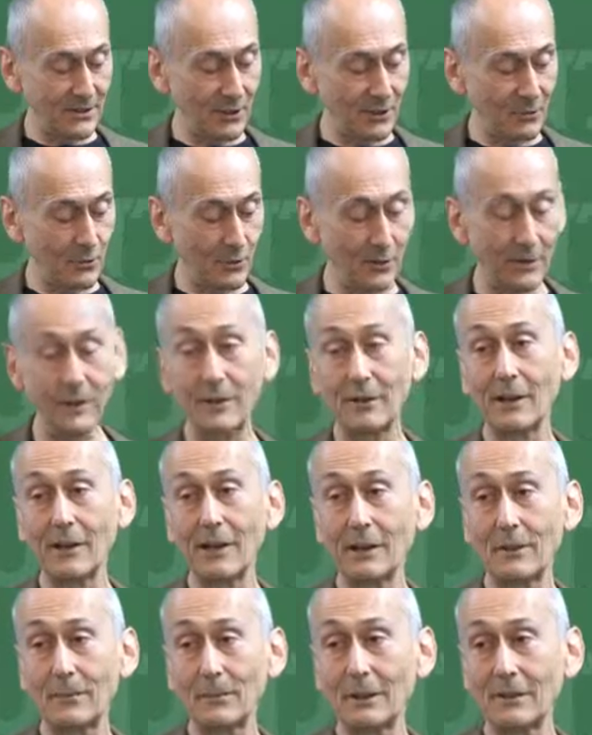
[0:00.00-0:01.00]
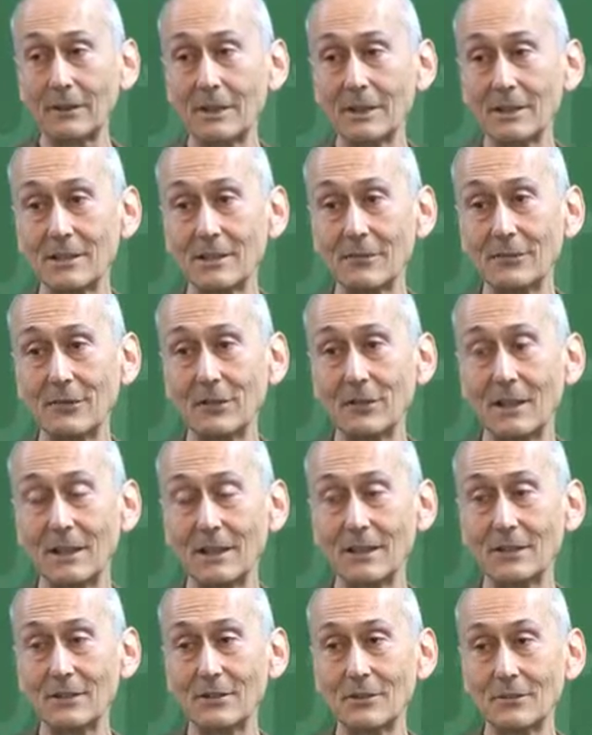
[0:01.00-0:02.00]
don't worry your head about these
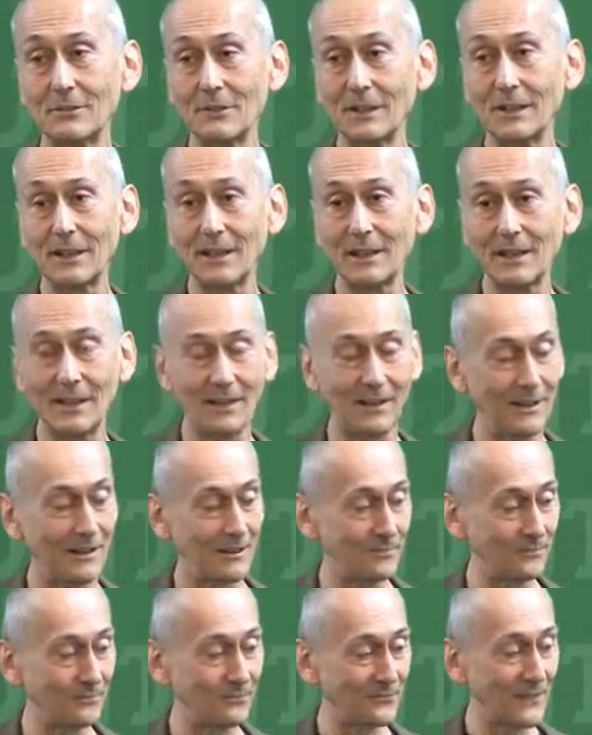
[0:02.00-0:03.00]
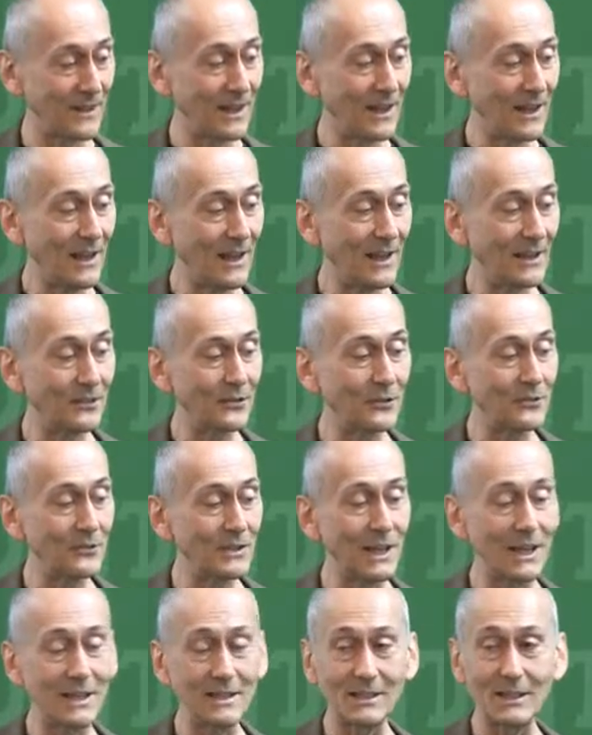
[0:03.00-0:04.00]
unless you're really
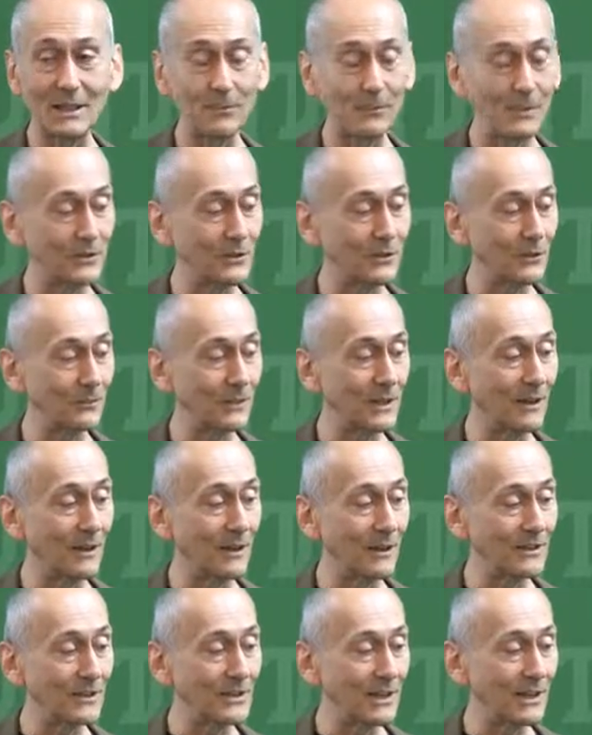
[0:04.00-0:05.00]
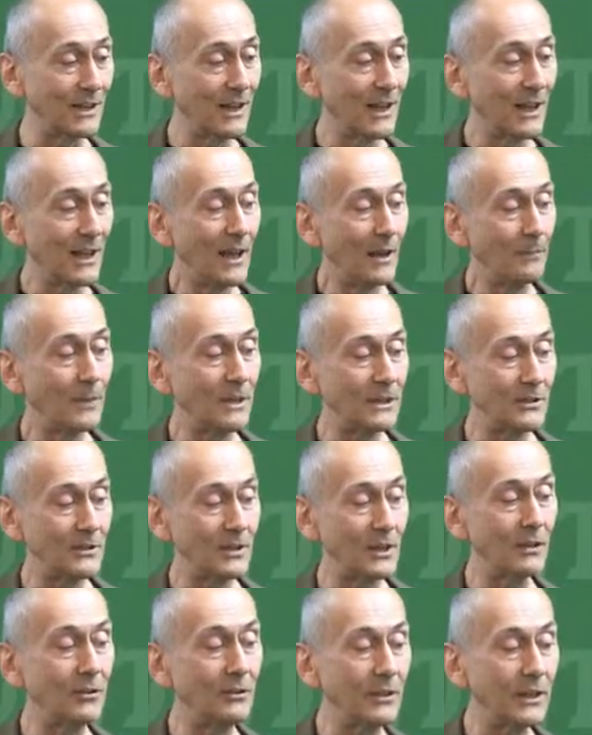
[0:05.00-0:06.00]
enthusiastic about terminology. But there's
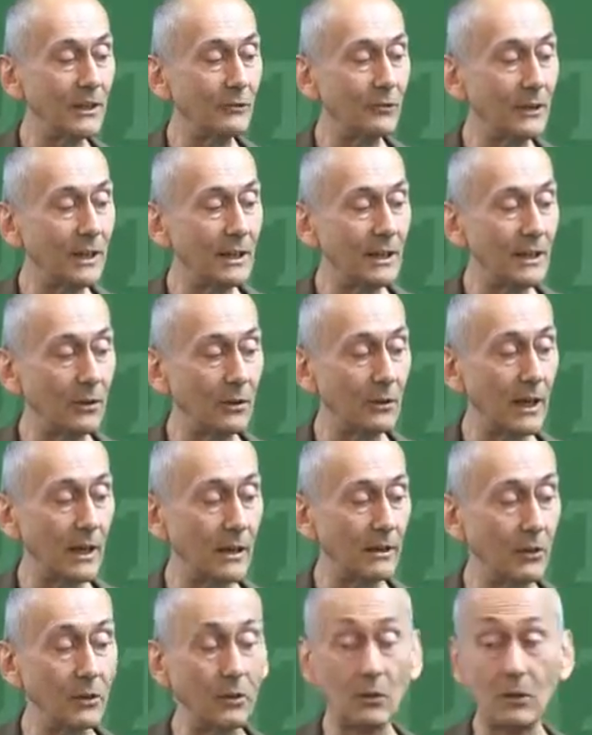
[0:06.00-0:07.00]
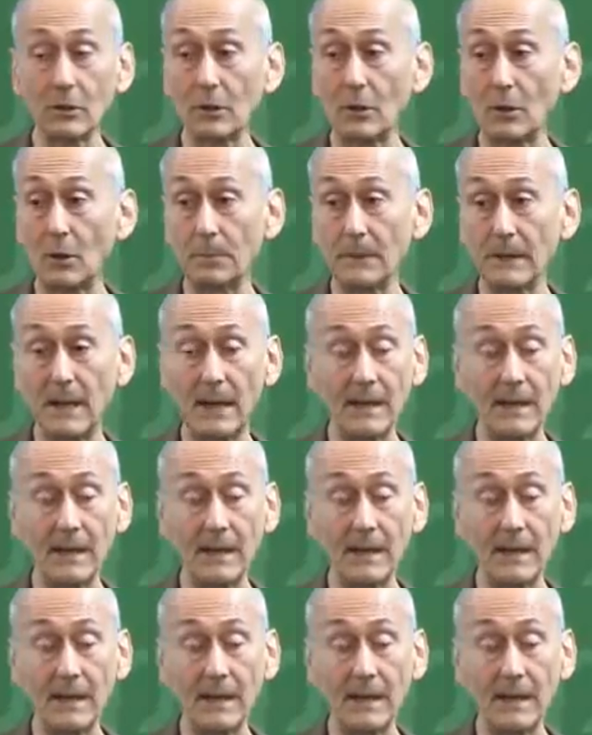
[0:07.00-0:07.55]
not only green and gold open